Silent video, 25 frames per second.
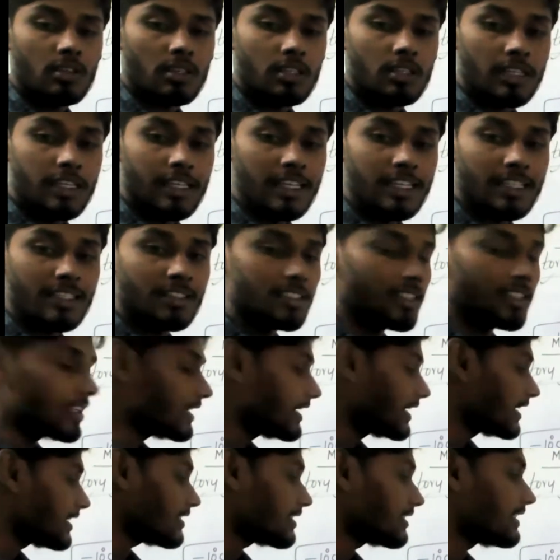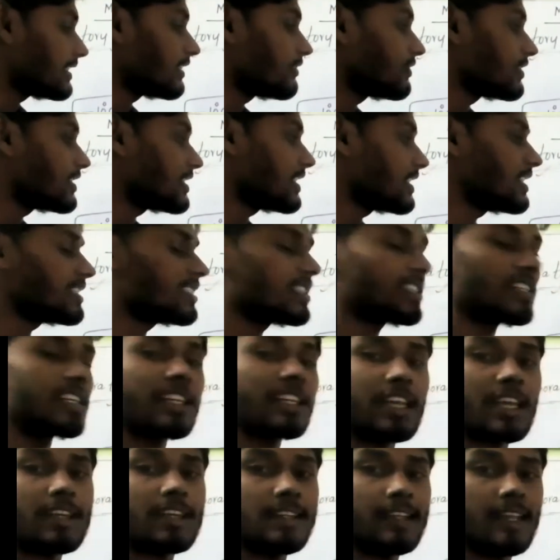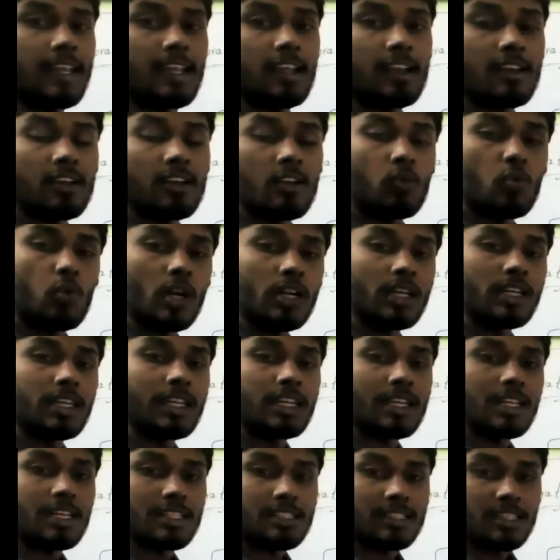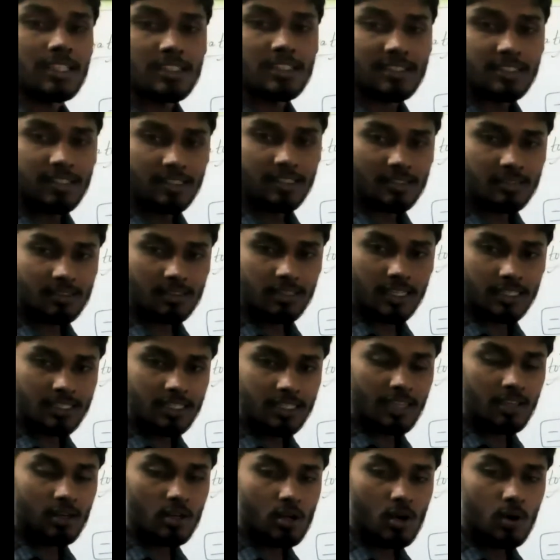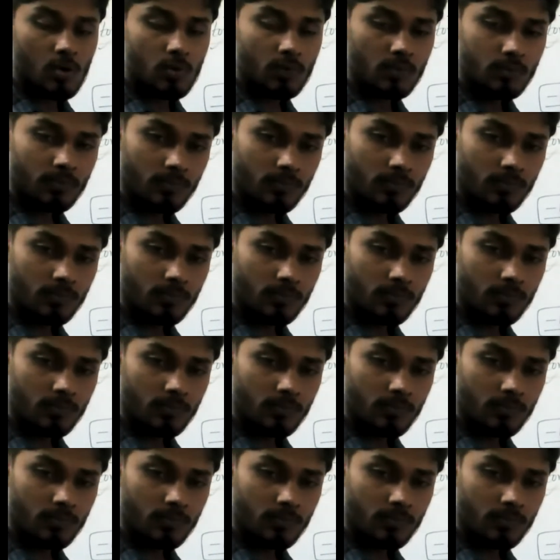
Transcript: Each division is indicating 1 degree Celsius. Yes or no?